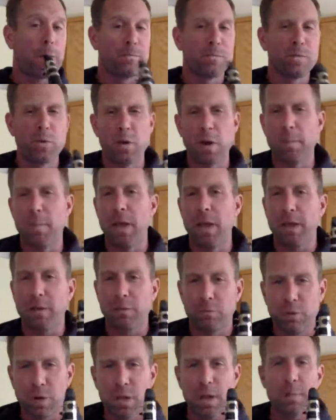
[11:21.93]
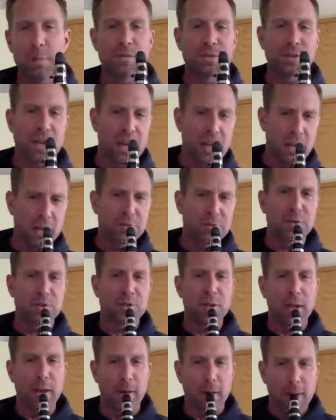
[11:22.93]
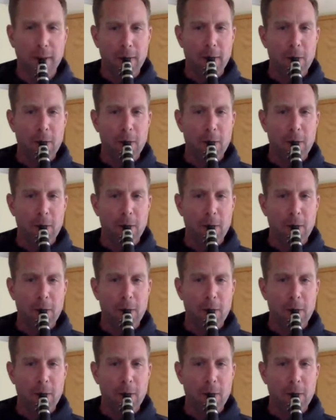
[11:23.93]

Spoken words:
You want to make rhythms kind of interesting.